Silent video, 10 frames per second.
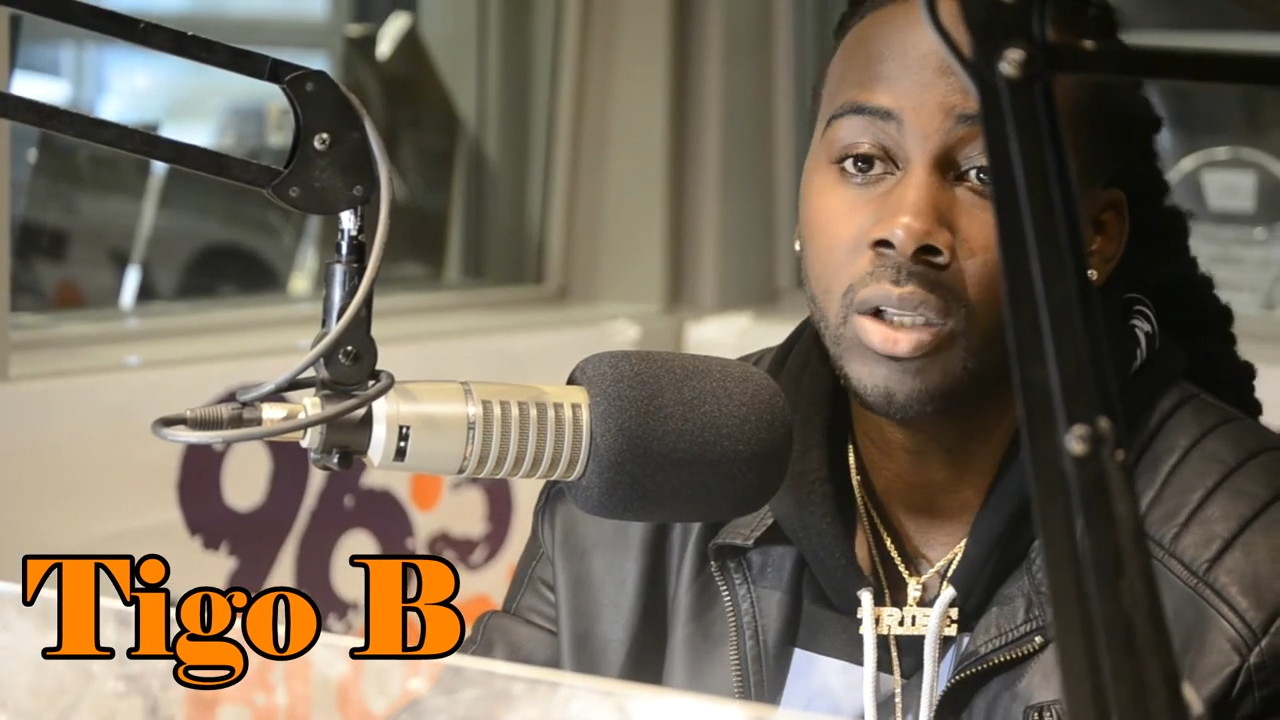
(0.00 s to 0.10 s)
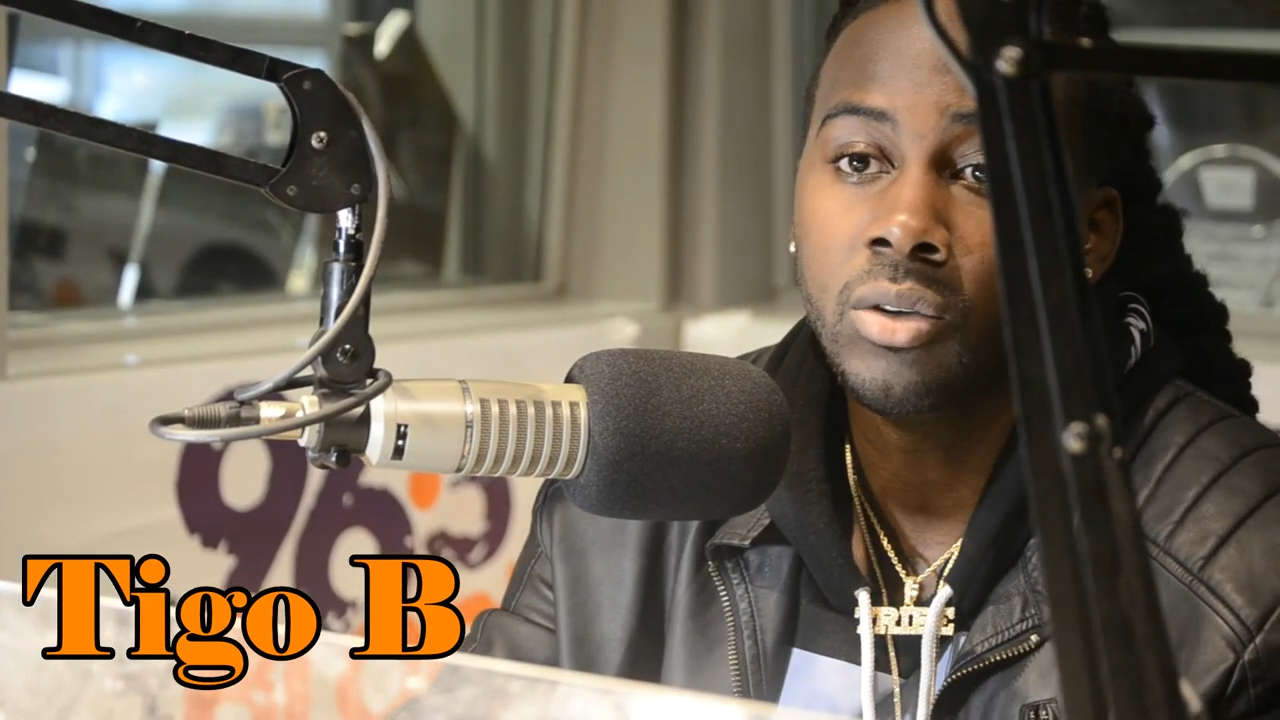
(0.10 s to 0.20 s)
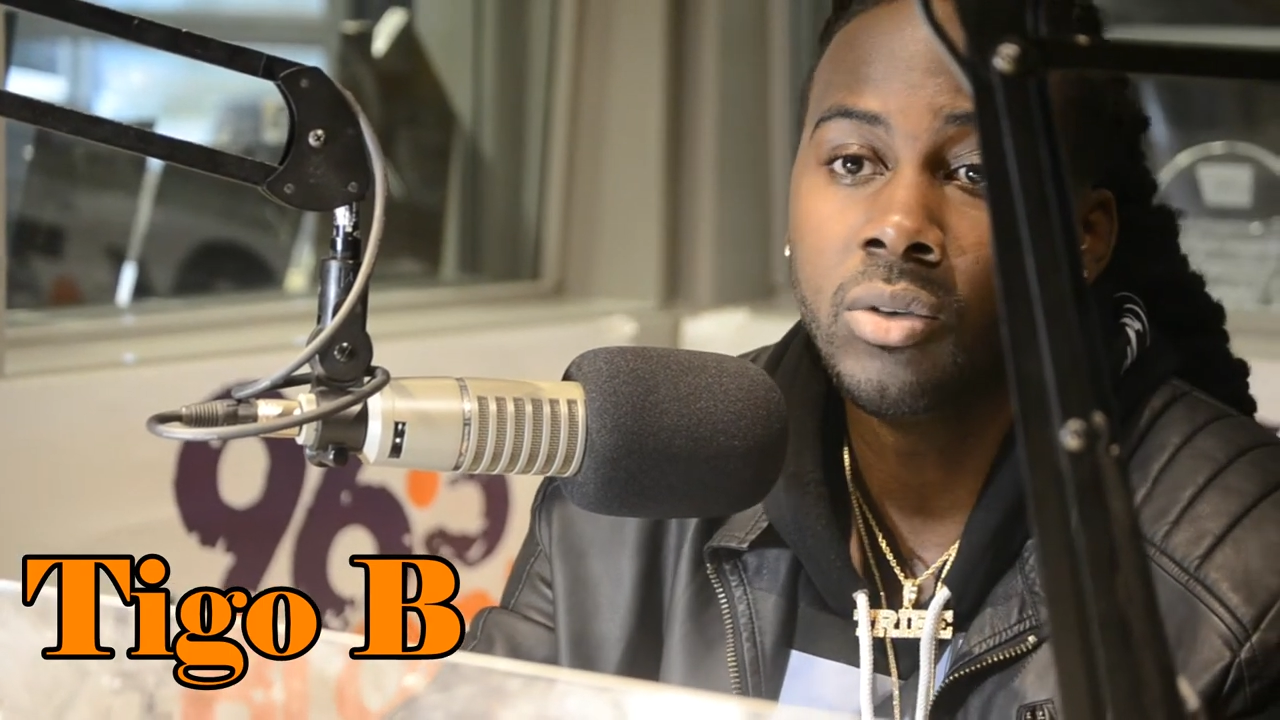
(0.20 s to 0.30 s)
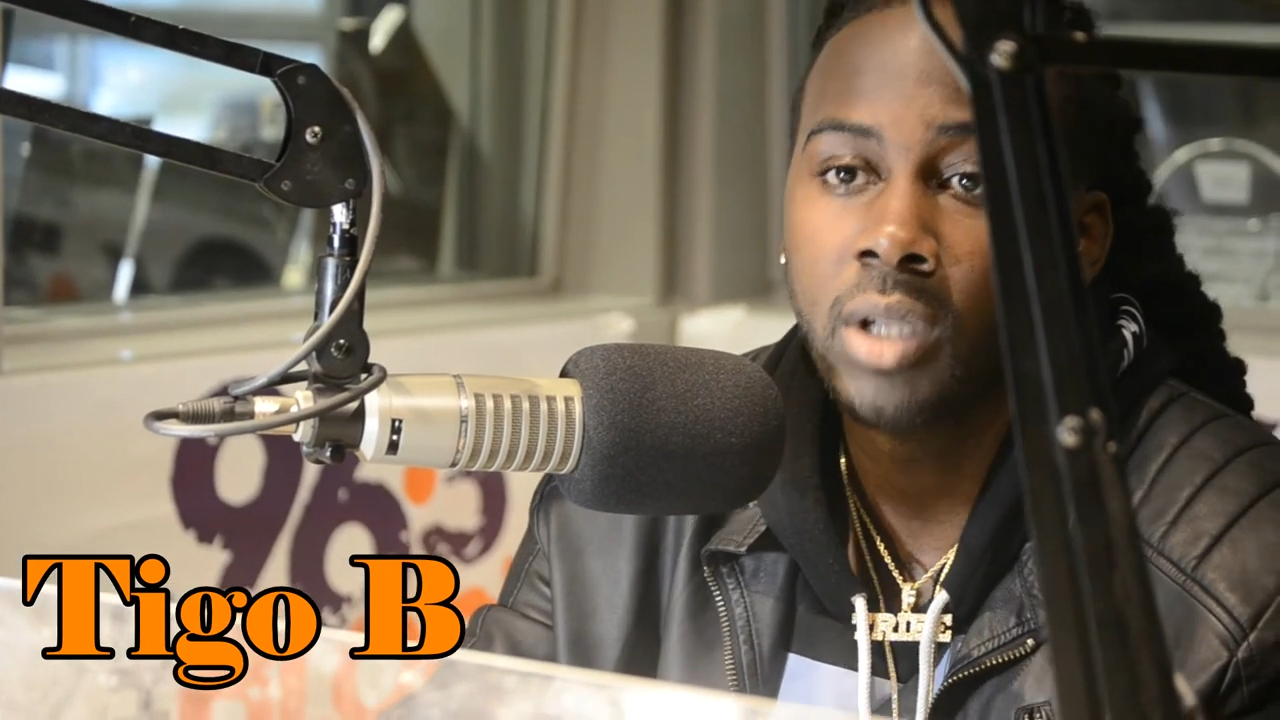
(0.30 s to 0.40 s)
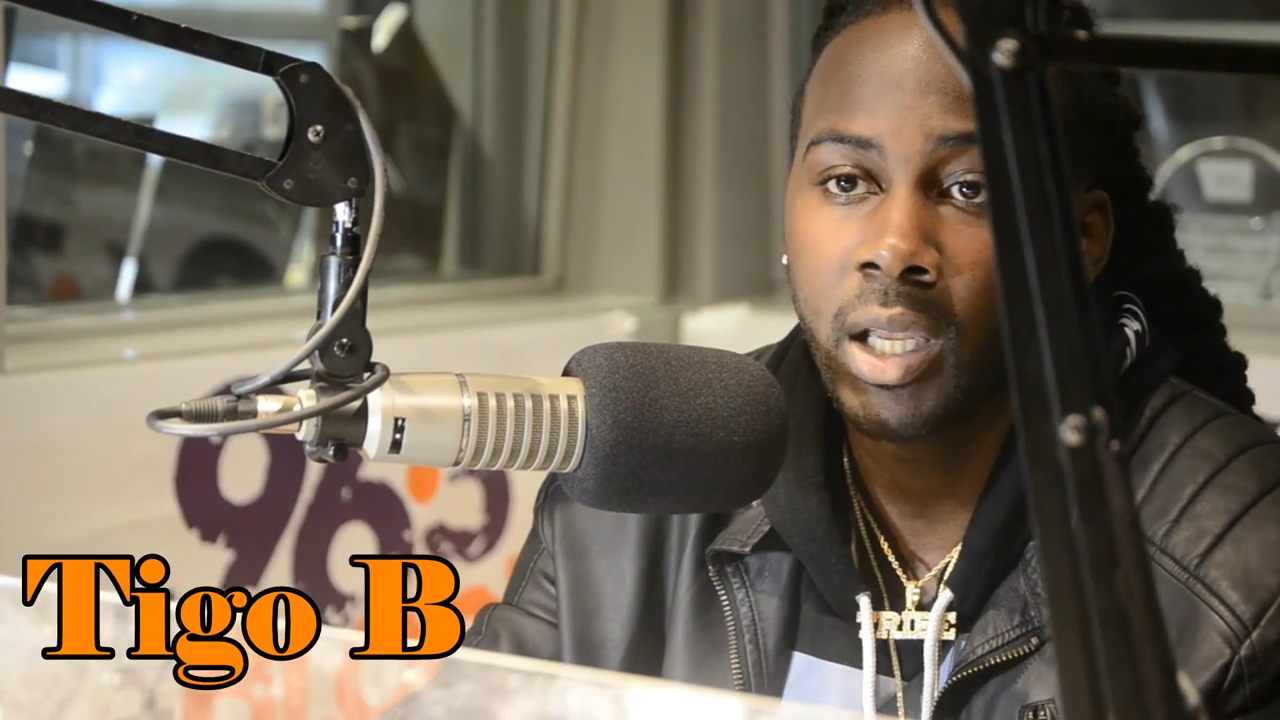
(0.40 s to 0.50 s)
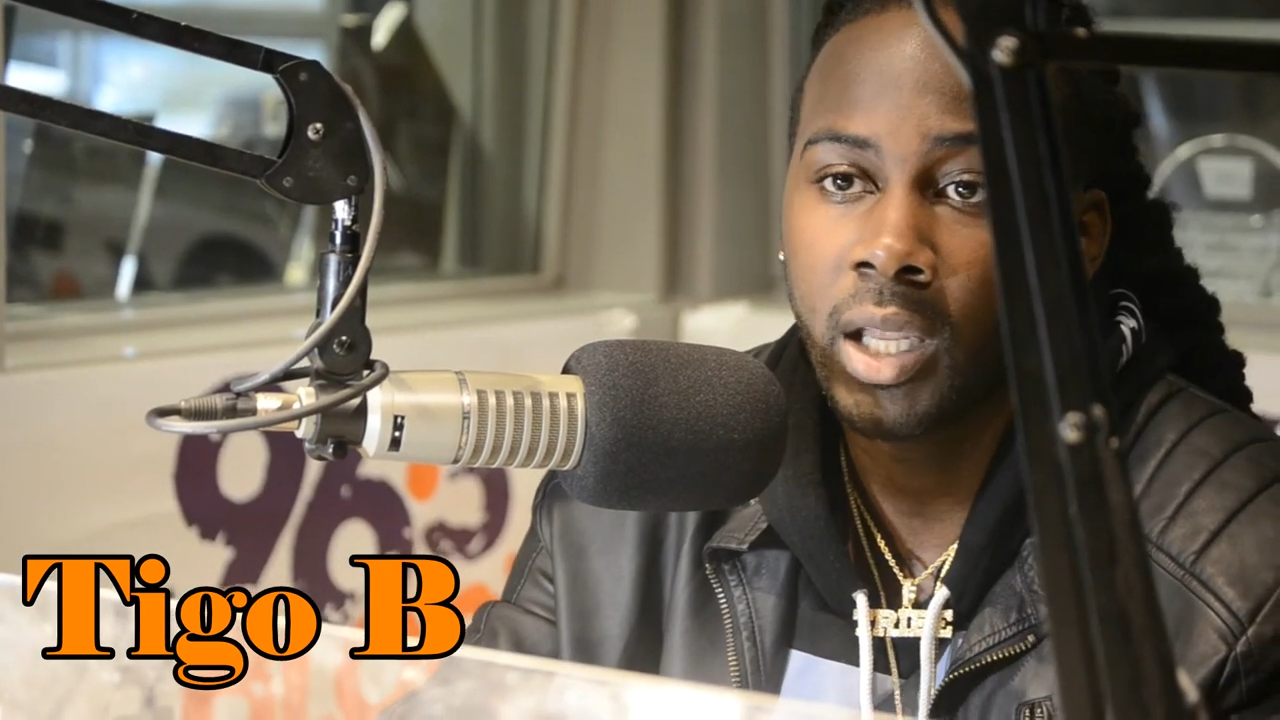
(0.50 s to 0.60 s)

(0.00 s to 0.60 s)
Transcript: do that,